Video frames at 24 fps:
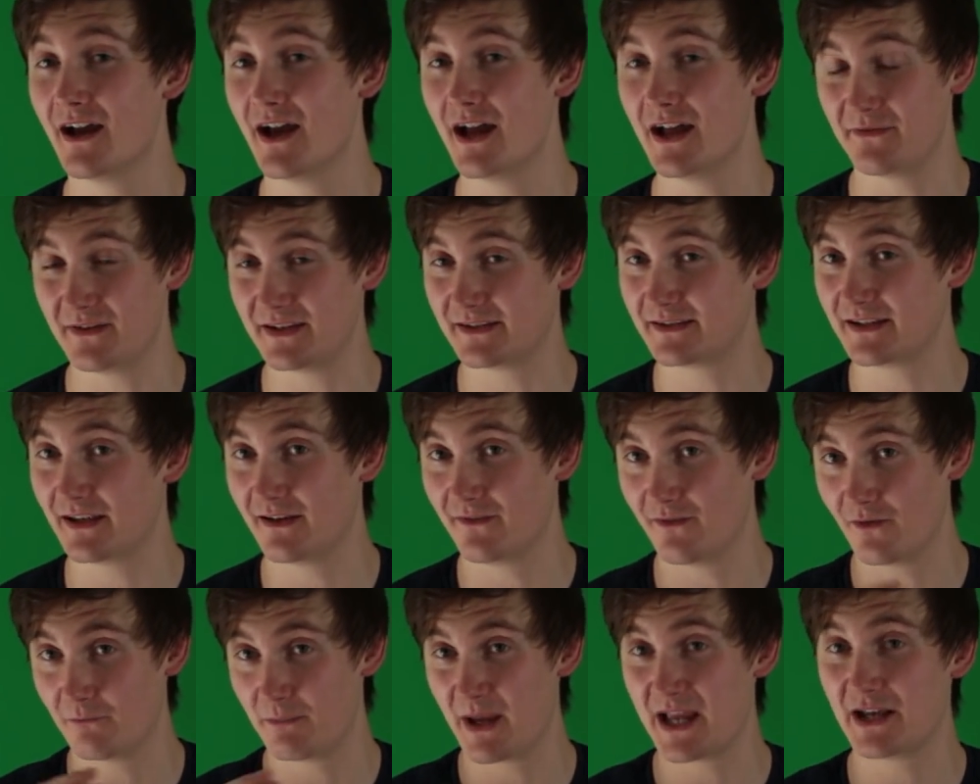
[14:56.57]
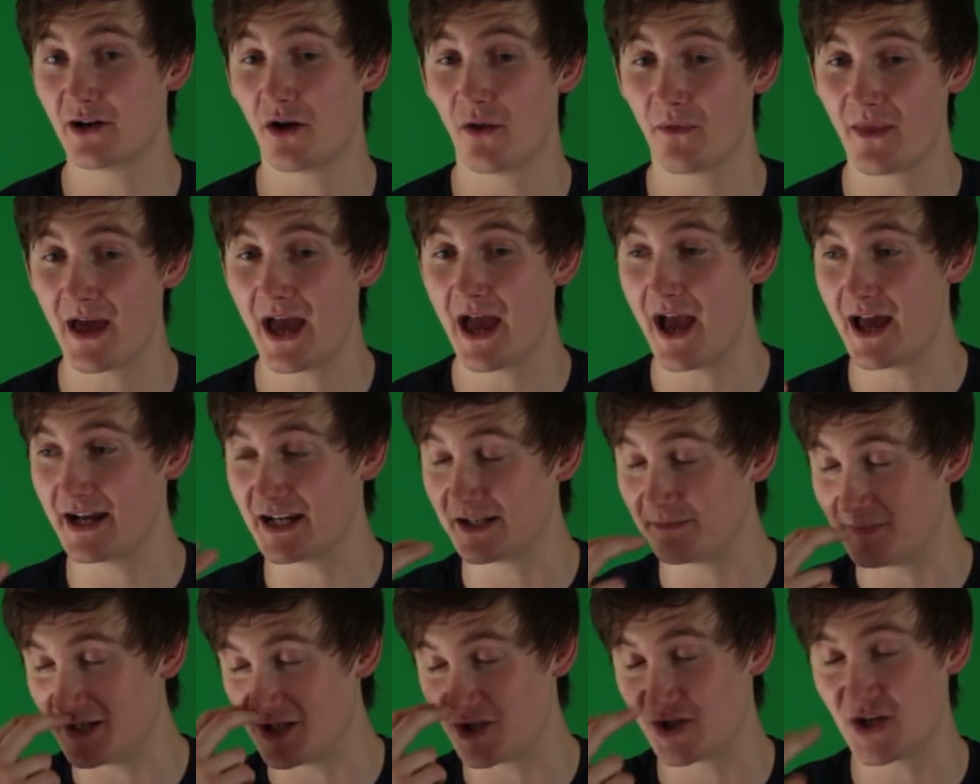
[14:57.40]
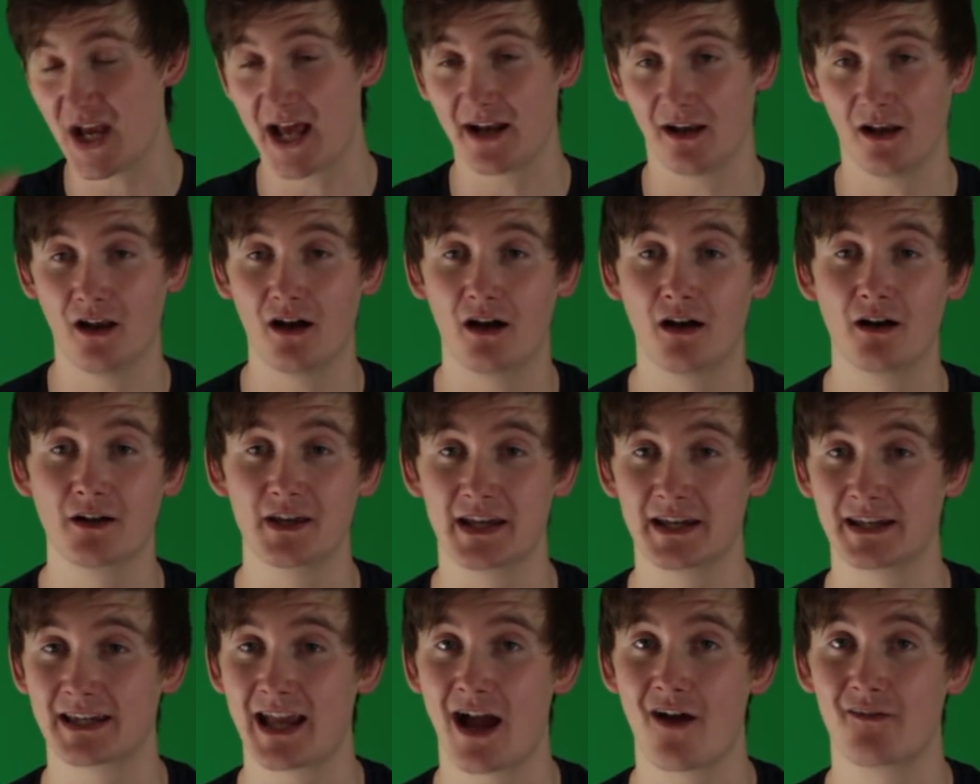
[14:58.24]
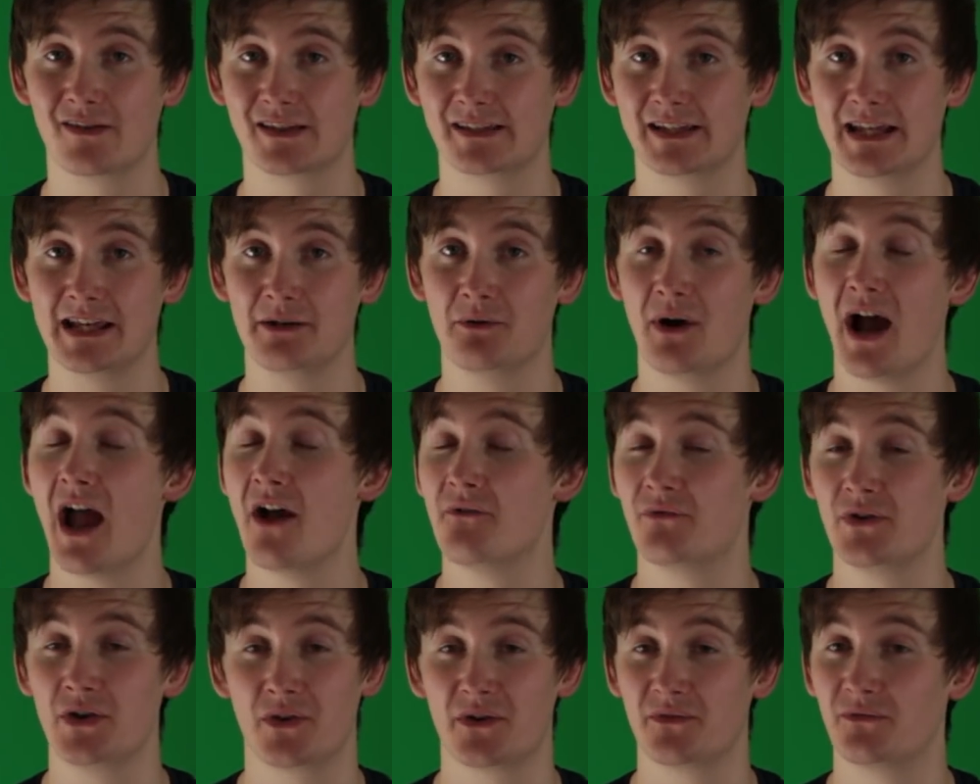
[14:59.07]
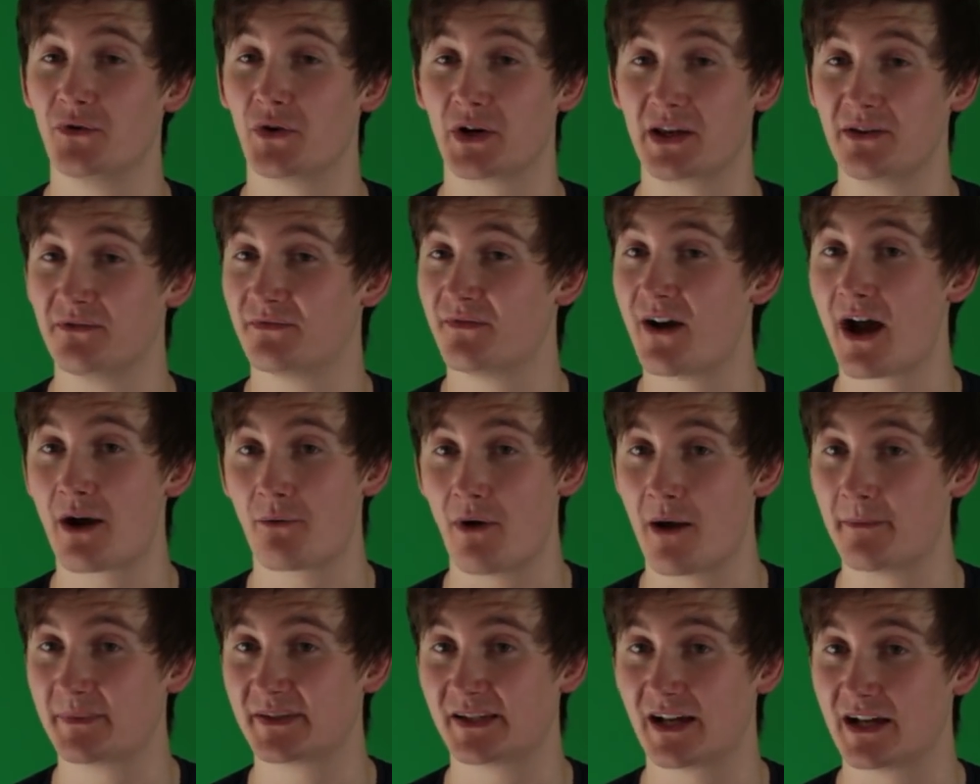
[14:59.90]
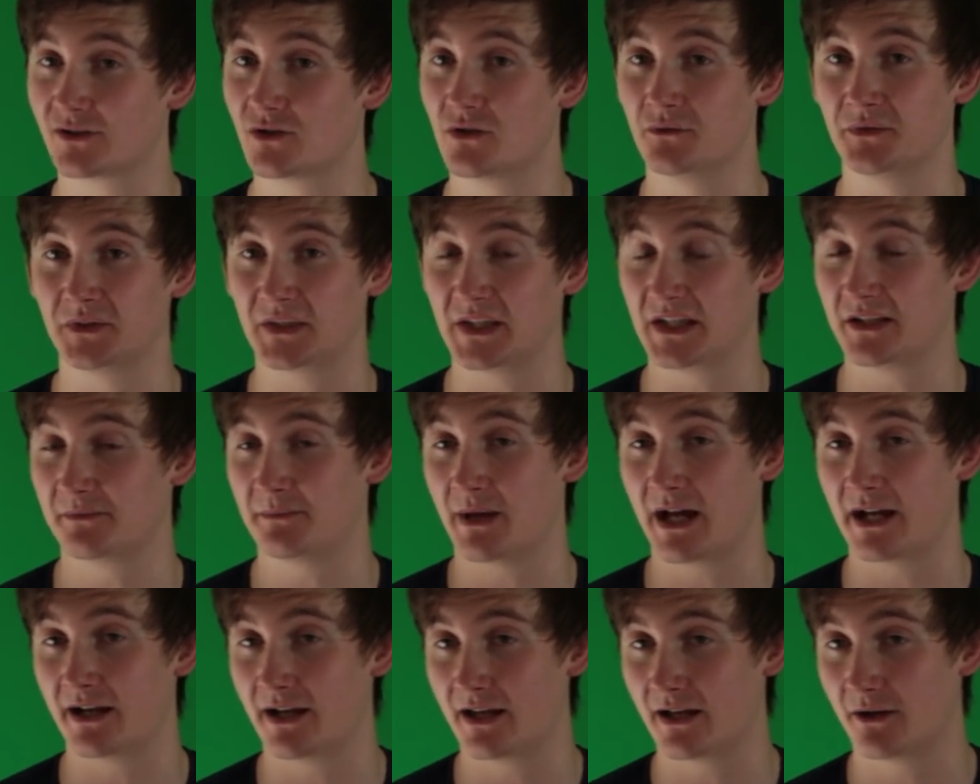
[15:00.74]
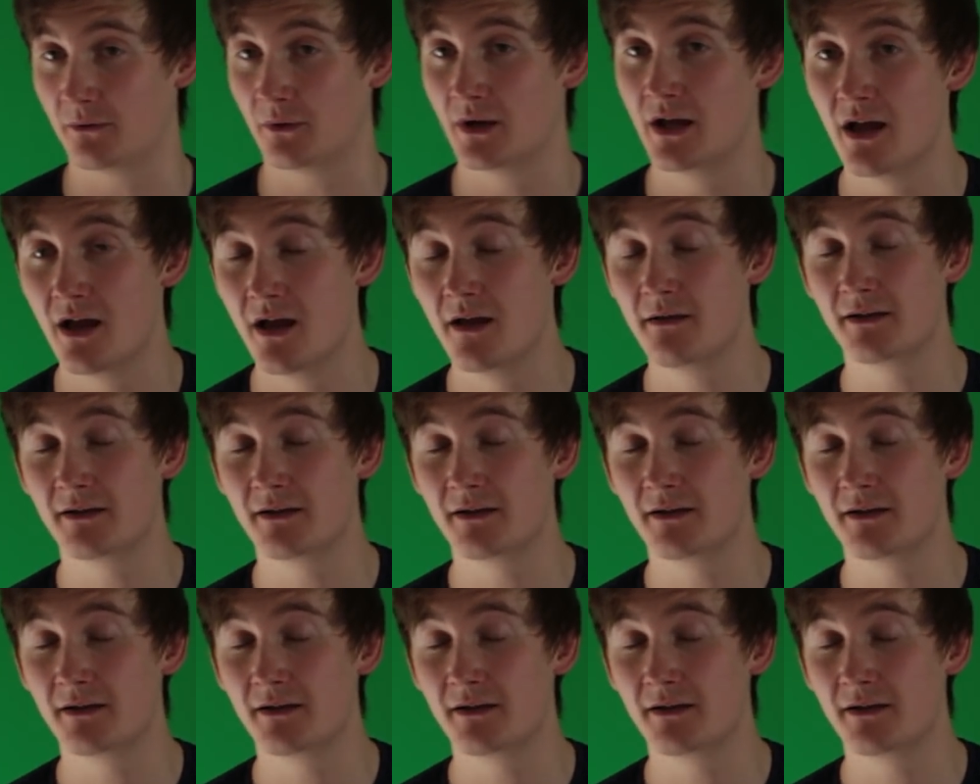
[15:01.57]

If it's been on there and it's been shared a lot, you can guarantee what every other fucking fact website's covered this by now.